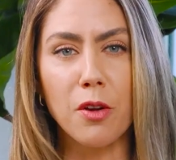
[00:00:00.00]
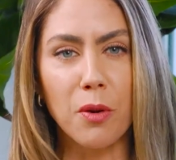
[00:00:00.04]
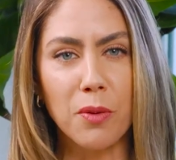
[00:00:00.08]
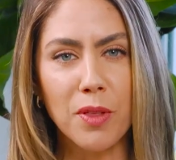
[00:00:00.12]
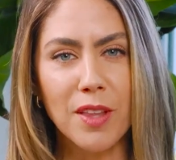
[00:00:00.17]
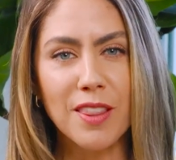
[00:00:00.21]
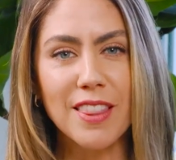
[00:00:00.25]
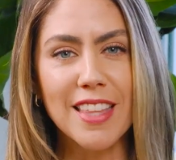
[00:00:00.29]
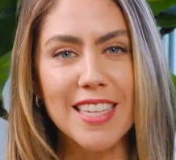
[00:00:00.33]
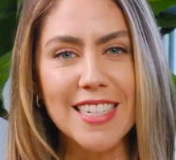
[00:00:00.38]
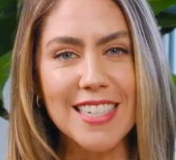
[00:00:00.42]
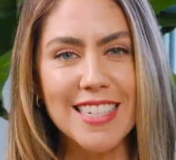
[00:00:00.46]
know
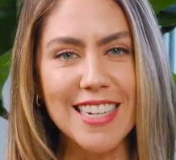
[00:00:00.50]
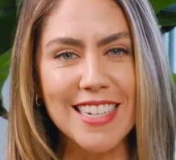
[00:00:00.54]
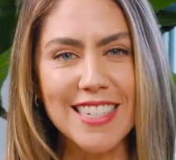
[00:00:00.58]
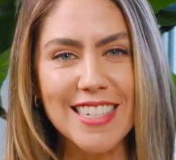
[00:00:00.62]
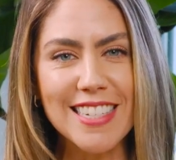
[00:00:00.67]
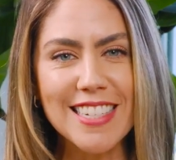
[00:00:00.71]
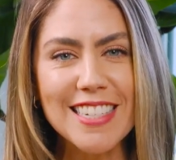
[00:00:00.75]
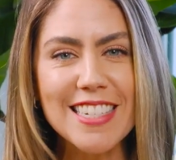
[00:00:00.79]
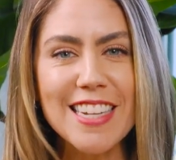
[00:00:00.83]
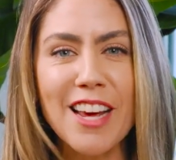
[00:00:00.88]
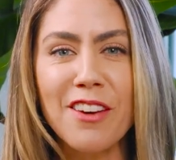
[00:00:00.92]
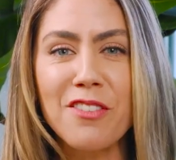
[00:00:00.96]
that this
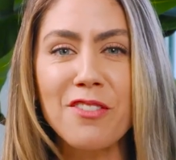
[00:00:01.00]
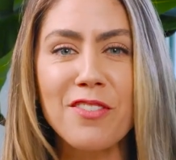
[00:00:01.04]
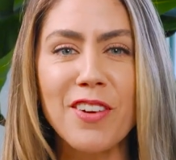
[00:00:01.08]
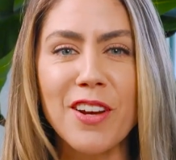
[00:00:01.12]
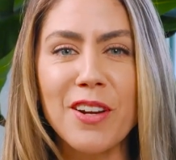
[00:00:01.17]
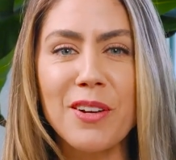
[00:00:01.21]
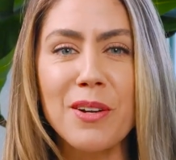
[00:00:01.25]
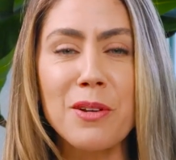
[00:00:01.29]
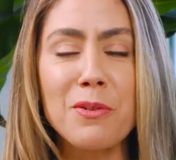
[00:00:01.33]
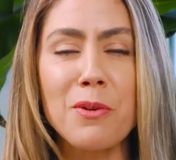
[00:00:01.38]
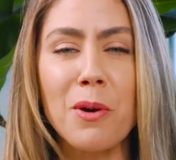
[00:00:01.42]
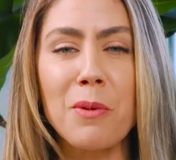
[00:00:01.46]
doesn't sound
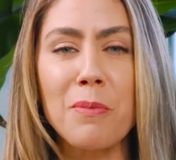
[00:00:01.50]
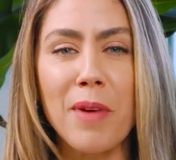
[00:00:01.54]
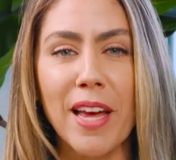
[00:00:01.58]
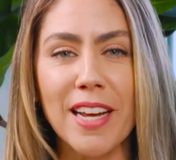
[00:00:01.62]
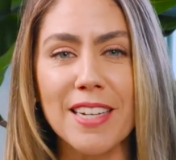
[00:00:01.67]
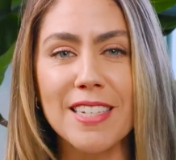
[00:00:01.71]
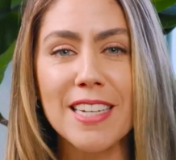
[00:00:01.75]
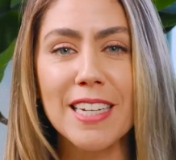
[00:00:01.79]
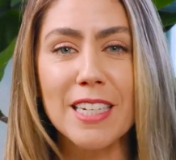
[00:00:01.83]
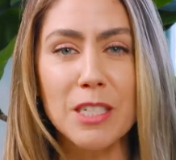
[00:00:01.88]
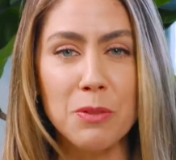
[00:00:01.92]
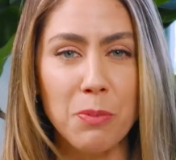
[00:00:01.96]
very
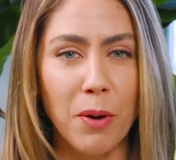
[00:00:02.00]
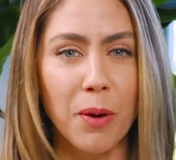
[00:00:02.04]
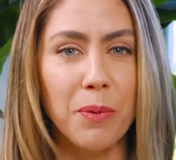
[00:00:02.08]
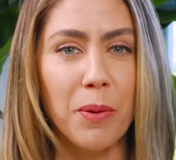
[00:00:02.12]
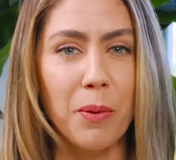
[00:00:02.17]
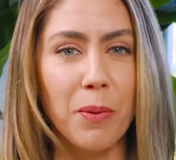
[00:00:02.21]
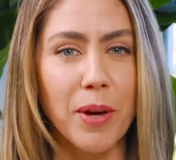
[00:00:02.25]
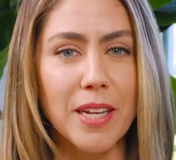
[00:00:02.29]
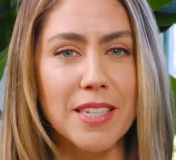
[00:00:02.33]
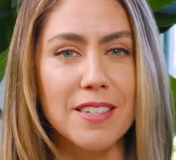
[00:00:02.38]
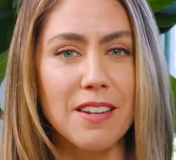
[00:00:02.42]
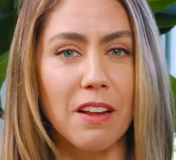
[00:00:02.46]
romantic. It's probably
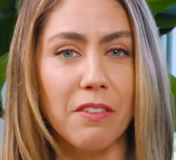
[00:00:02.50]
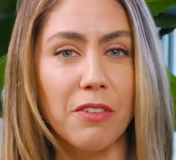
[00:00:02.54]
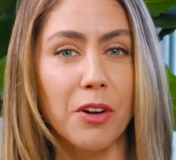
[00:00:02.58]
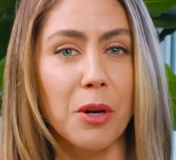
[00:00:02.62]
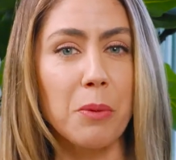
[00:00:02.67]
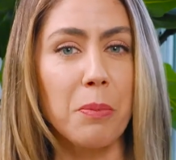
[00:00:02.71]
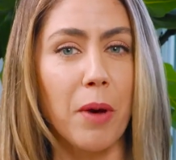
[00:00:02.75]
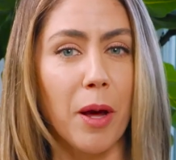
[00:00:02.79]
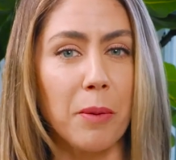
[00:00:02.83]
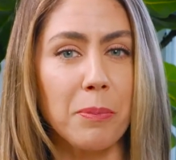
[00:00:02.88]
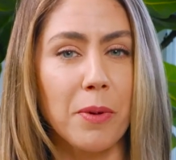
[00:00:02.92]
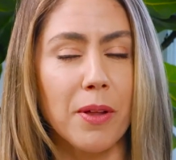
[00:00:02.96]
why it's not very
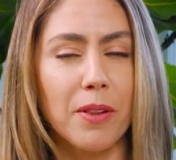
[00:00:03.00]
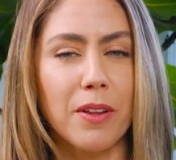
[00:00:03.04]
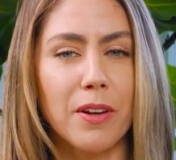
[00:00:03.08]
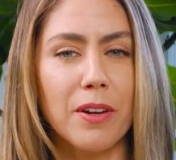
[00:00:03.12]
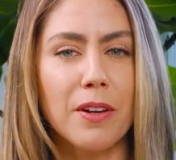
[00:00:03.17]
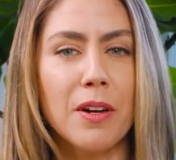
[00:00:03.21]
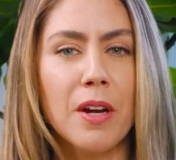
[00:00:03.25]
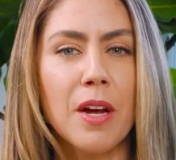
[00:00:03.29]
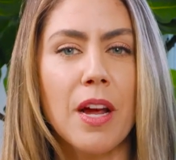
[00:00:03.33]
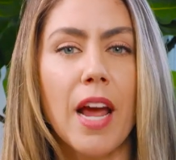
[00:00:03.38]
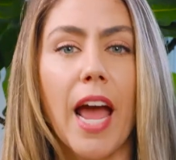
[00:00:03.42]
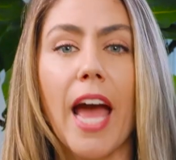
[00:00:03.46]

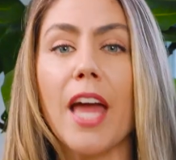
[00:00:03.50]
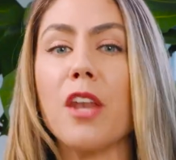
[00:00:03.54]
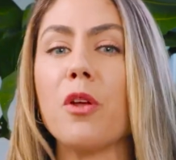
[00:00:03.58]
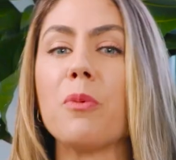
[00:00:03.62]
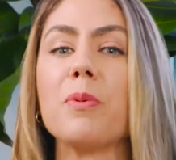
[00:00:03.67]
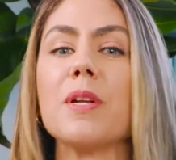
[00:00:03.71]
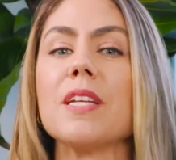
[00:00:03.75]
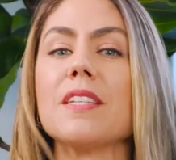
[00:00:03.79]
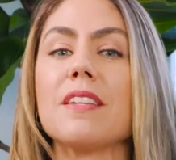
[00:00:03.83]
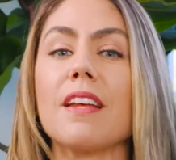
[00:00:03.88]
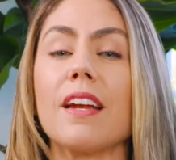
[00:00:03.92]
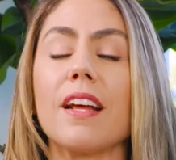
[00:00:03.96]
popular and
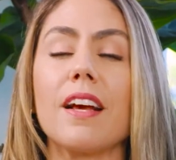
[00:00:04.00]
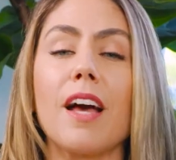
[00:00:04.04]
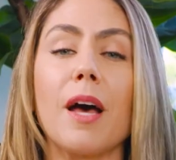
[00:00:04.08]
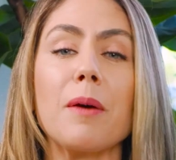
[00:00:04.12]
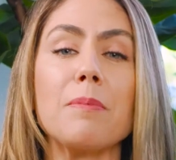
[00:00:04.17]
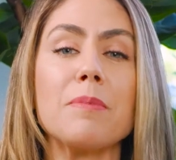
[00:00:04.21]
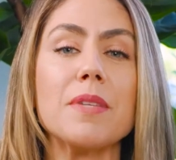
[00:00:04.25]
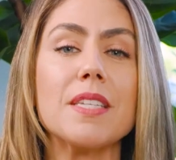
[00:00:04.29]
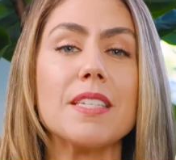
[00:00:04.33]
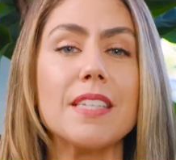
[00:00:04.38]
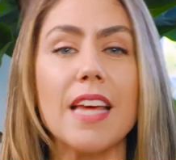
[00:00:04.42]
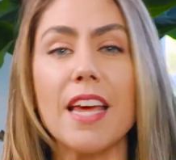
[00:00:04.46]
nobody's going to
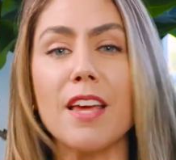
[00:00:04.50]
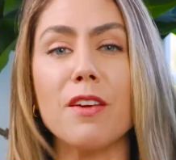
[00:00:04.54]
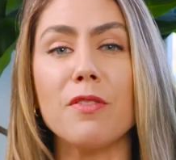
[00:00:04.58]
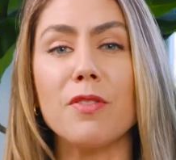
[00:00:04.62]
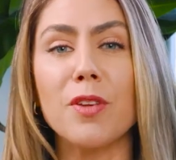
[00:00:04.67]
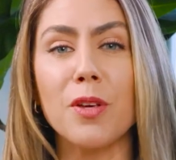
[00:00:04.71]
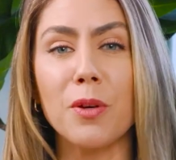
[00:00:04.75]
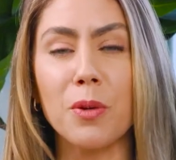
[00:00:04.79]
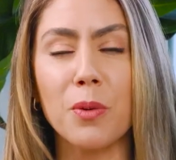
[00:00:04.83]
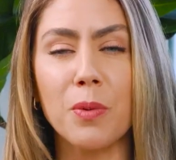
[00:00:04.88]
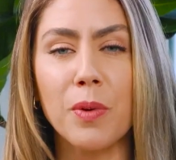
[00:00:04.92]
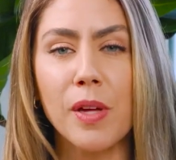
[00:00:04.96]
come save
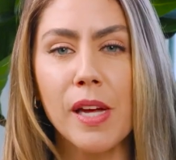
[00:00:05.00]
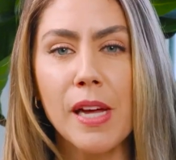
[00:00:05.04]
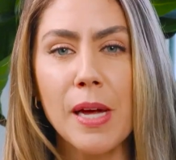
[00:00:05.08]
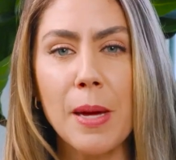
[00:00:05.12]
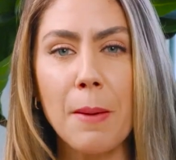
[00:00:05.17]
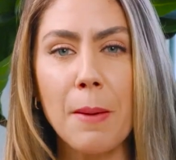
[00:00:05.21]
you.